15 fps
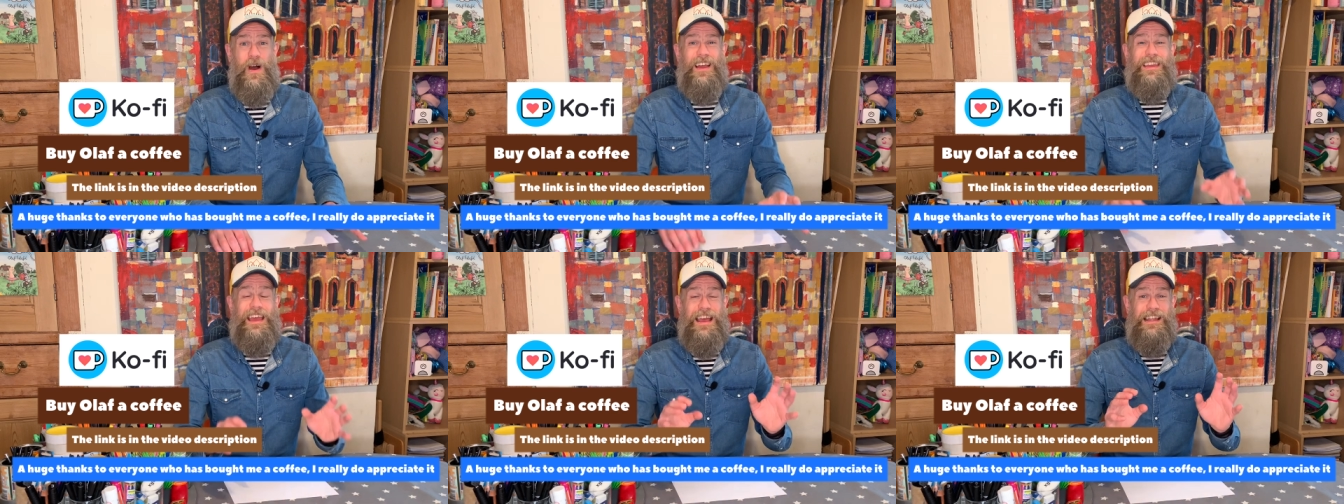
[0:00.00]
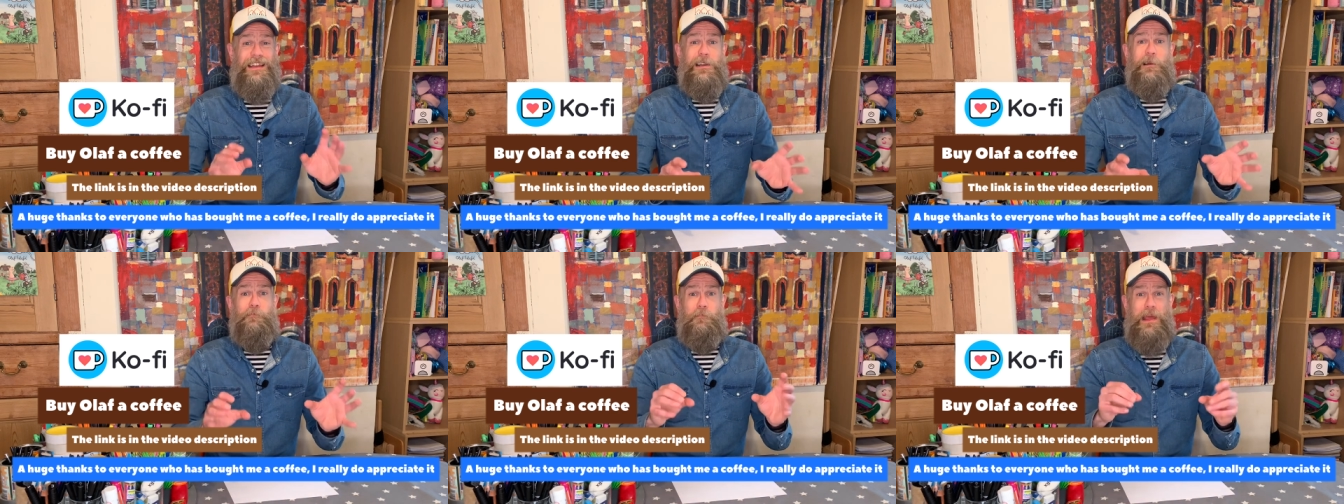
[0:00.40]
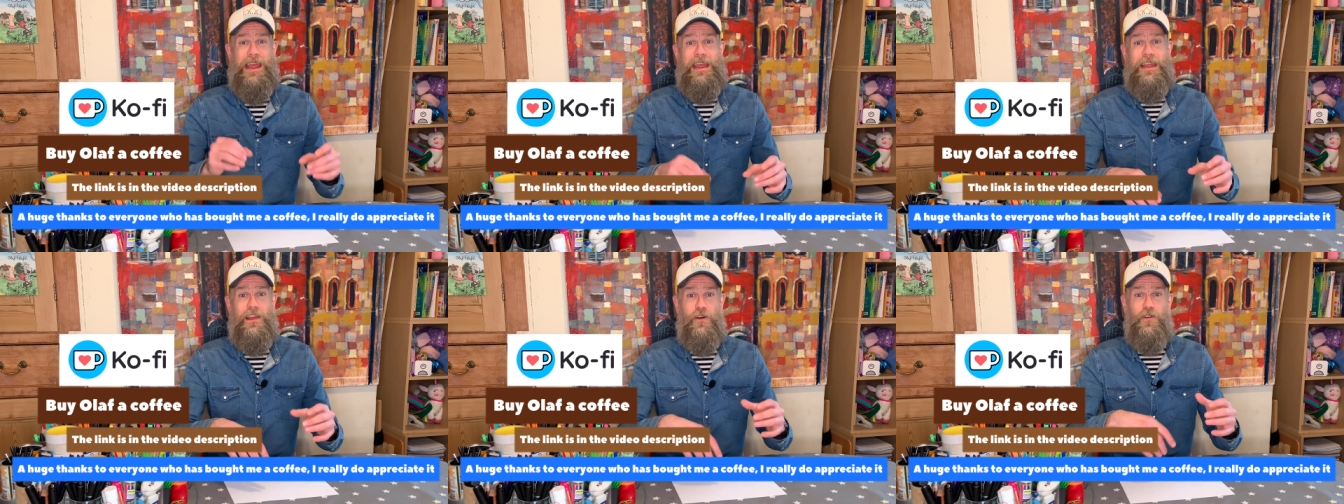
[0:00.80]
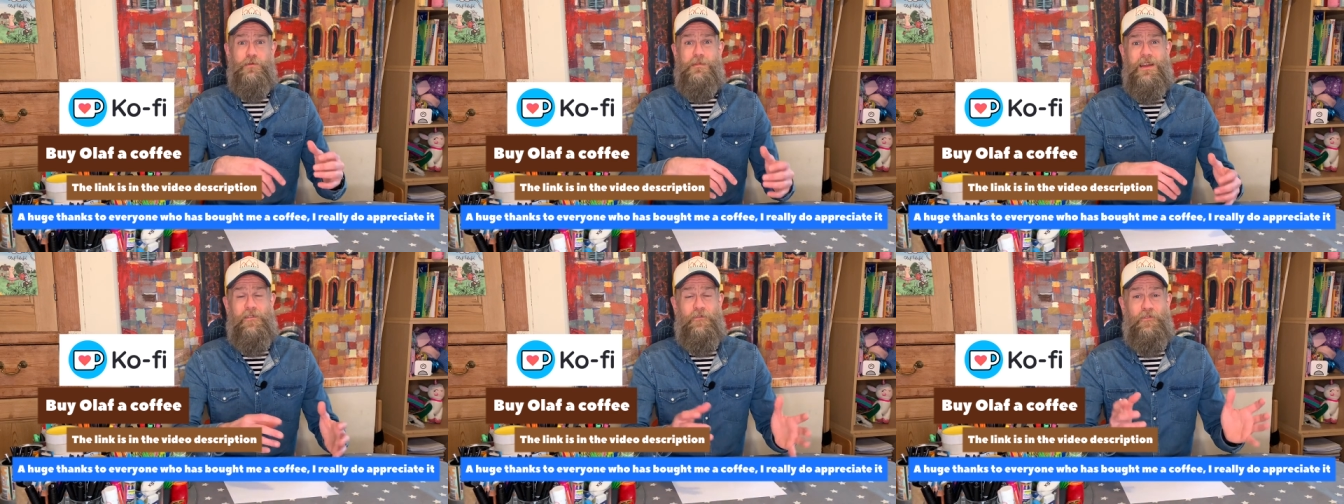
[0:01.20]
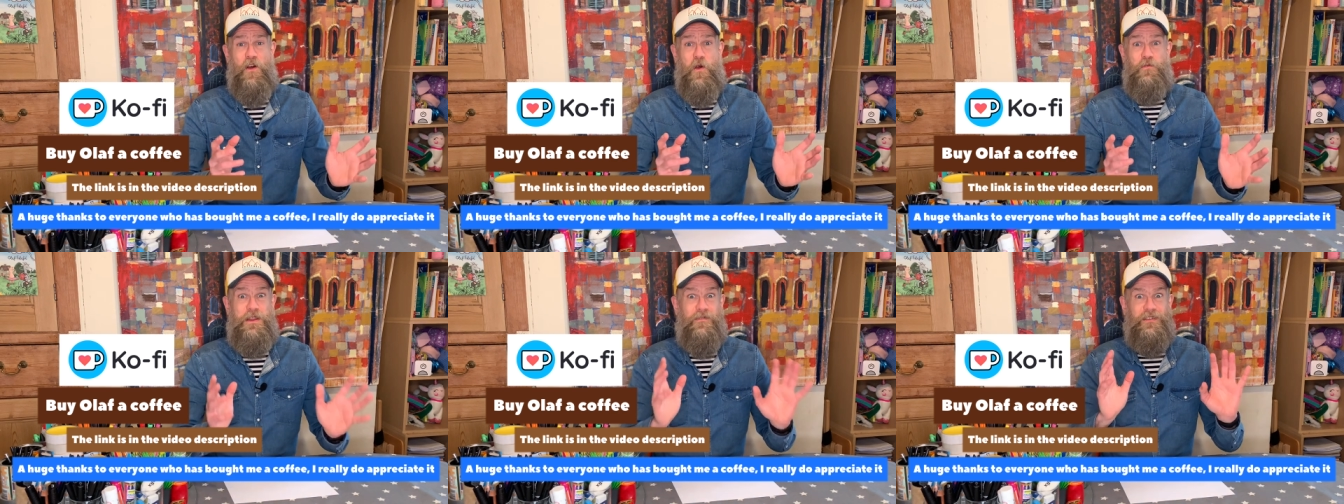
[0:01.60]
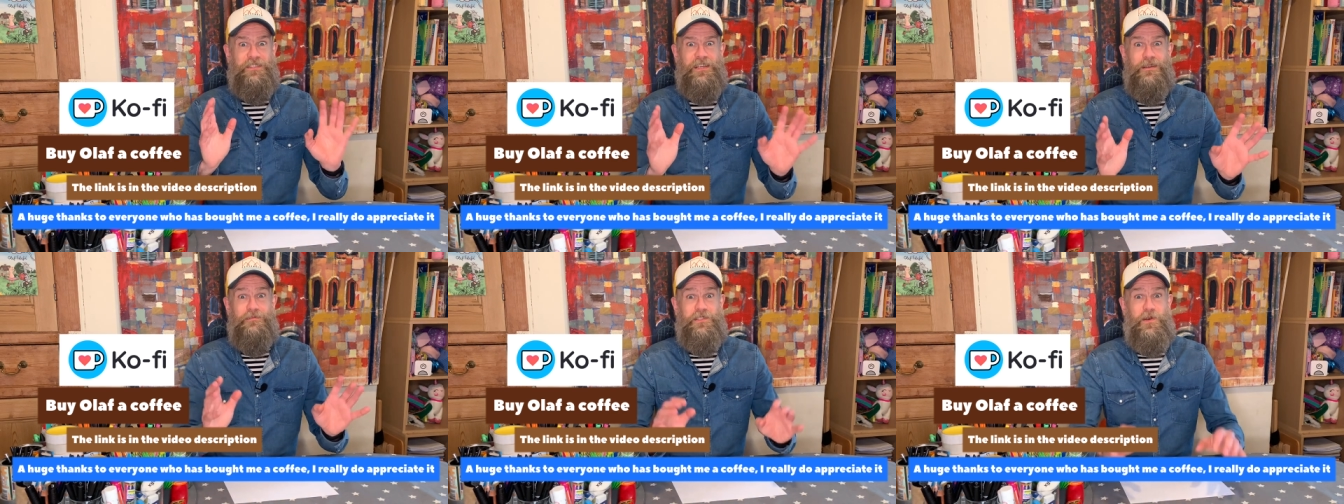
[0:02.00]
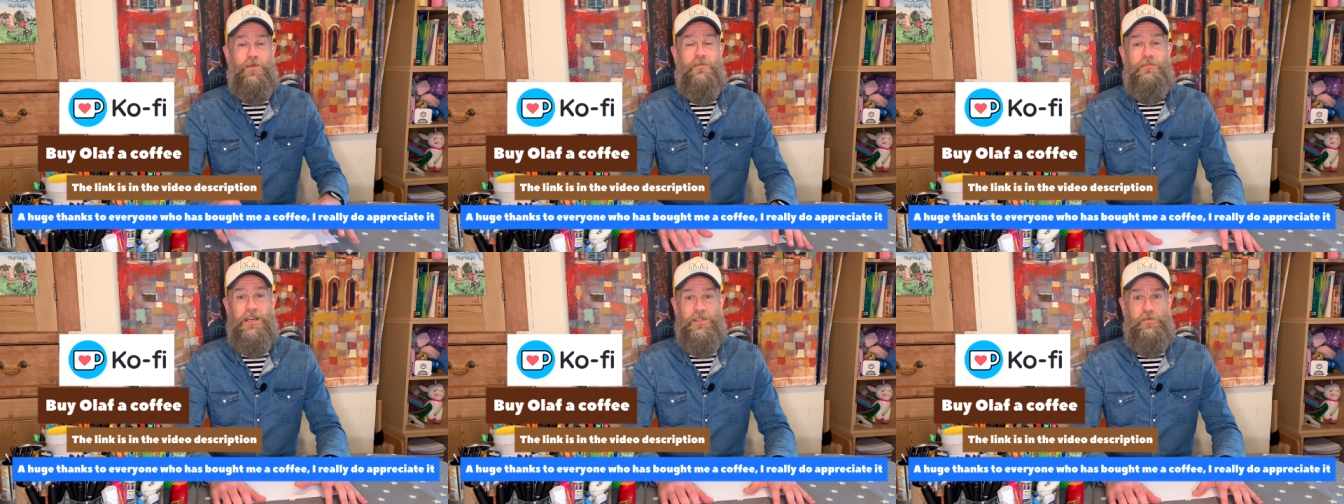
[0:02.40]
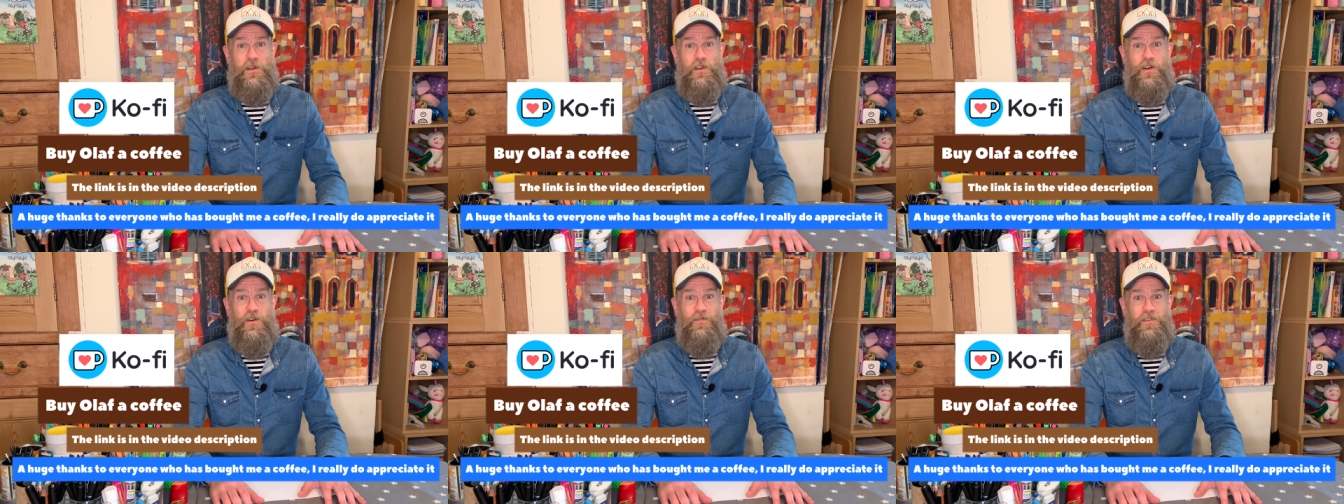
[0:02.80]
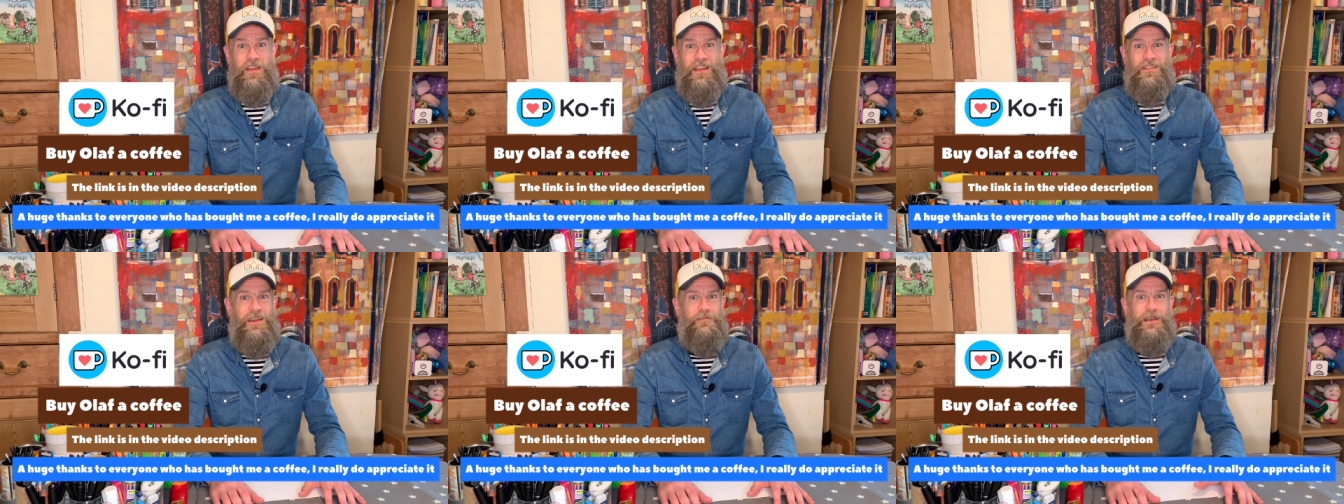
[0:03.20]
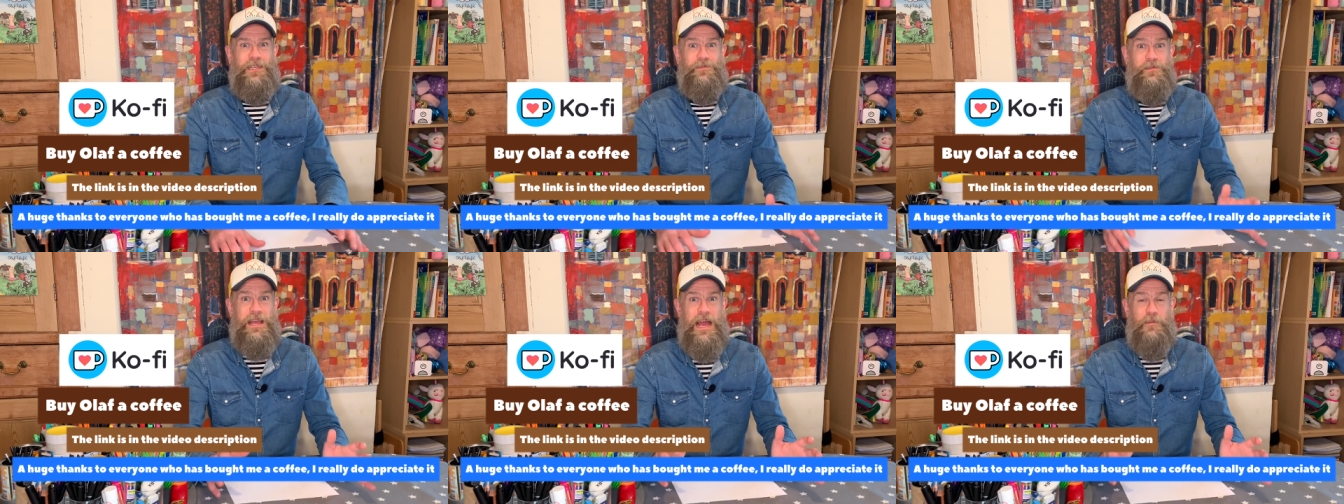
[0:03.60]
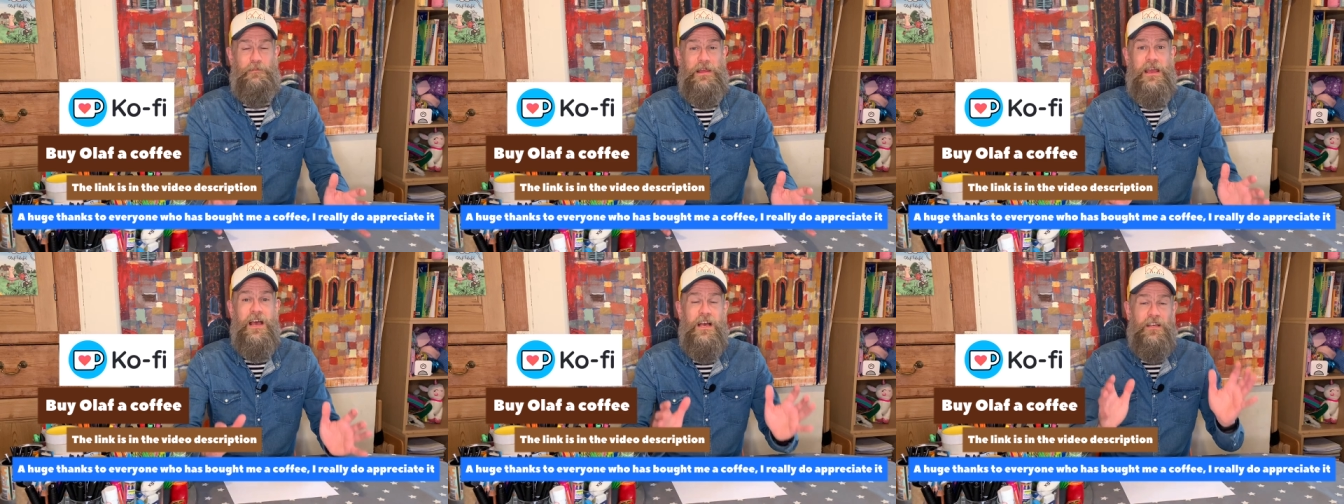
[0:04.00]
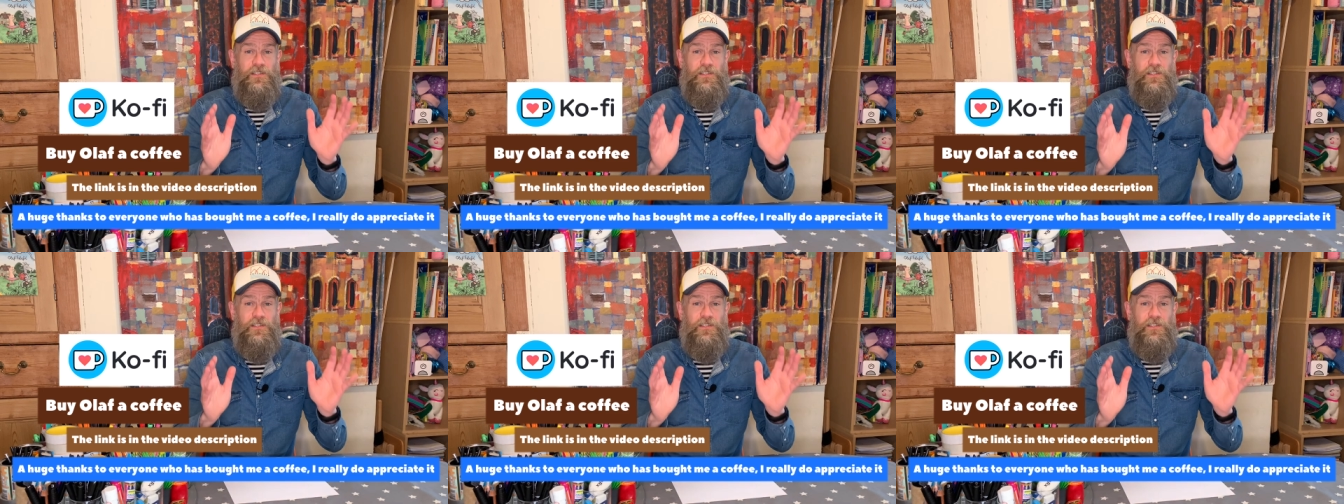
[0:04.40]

I get a little ping on my phone every time someone buys me a coffee and that makes me happy.